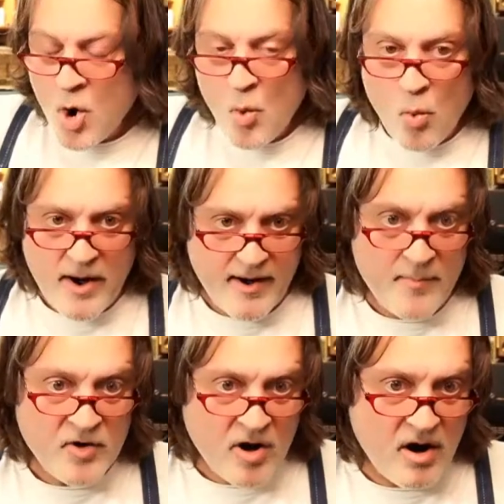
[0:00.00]
When I'm
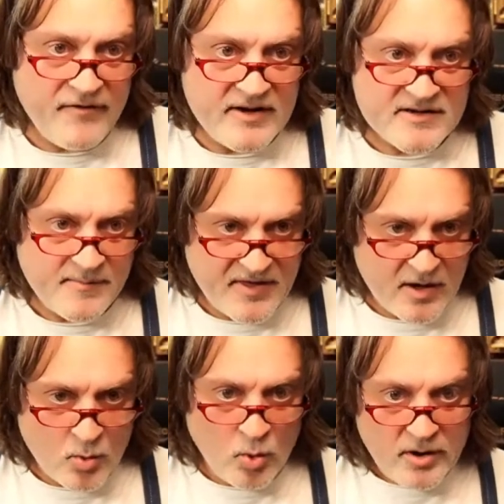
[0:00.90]
carving something,
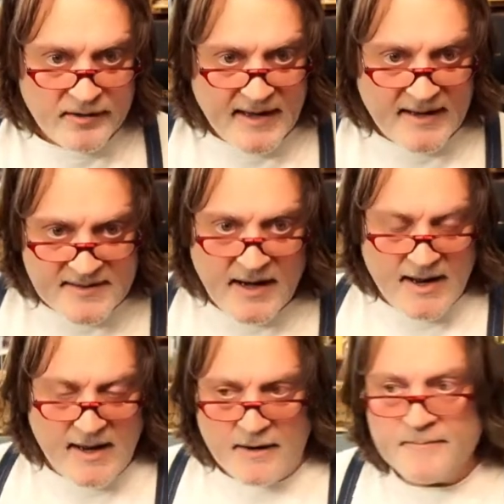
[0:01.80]
and we'll look at that today
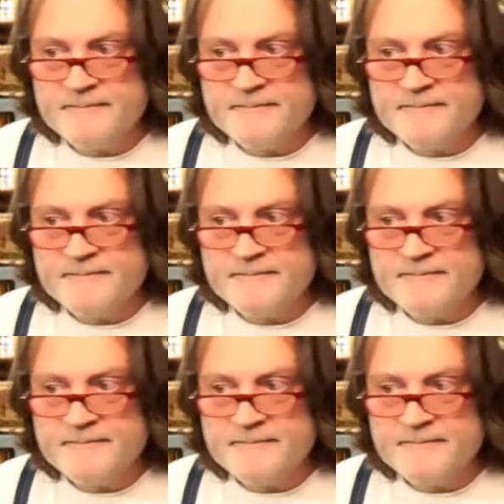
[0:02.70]
again,